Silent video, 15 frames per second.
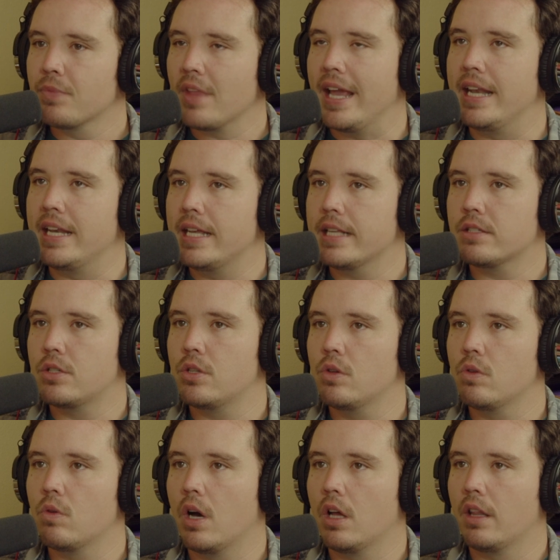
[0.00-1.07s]
it needs
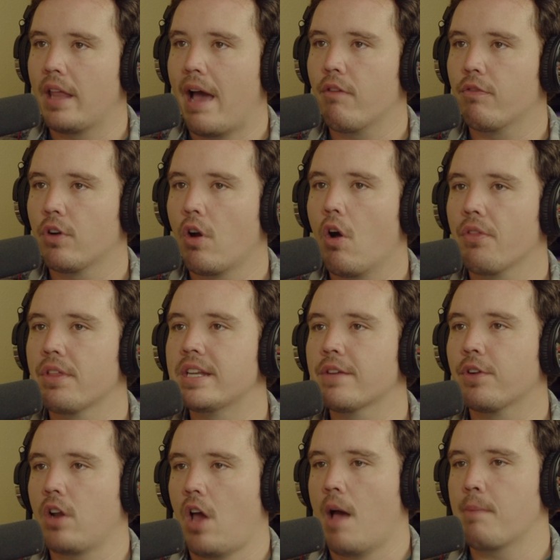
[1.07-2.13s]
to allow for all the
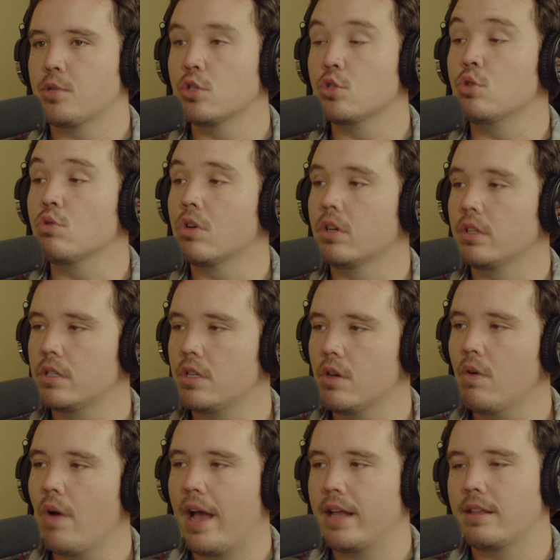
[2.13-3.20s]
different options you could
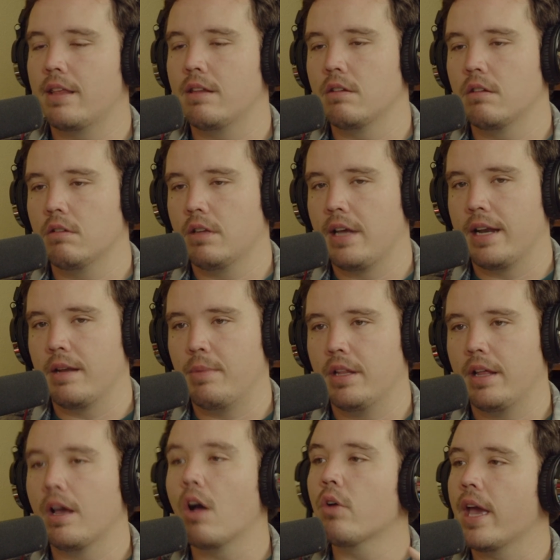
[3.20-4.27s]
do, and then kind of be
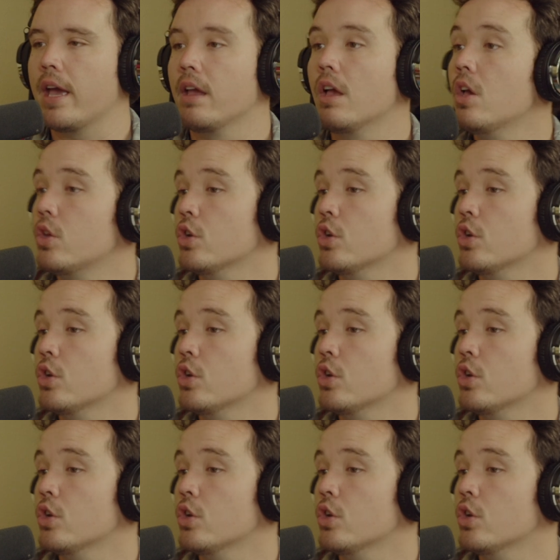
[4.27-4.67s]
like, okay,